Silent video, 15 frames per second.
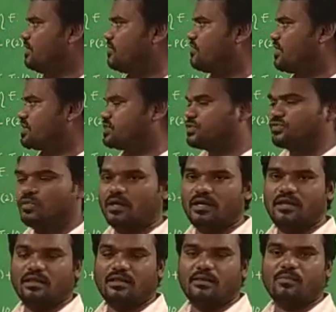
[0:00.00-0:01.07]
First
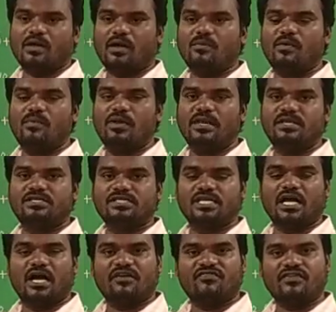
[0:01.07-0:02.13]
one, the probability
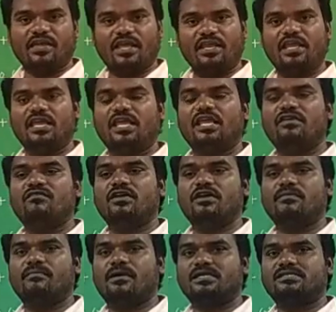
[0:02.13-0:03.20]
of any event
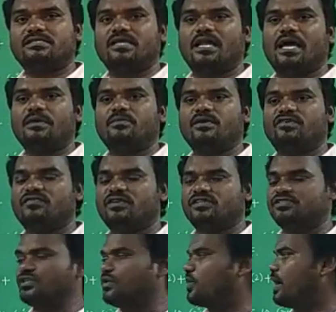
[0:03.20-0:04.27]
must lie between
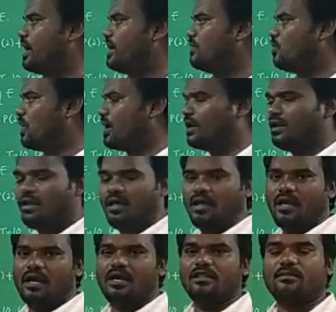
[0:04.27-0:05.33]
0 and 1,
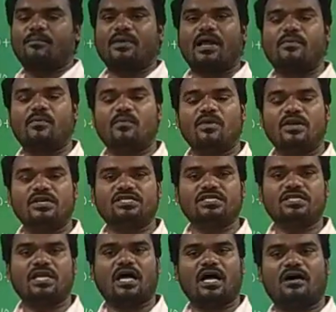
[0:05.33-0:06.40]
and the
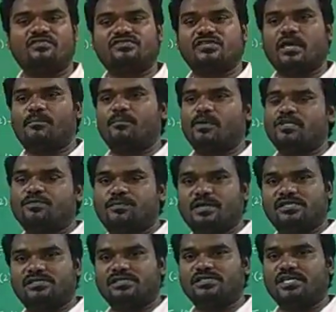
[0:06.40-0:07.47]
probability of sample
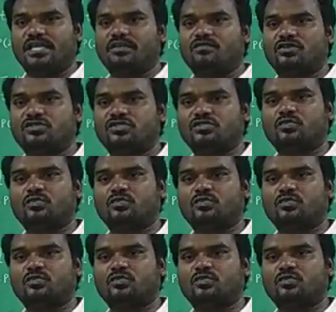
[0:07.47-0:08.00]
space is equals to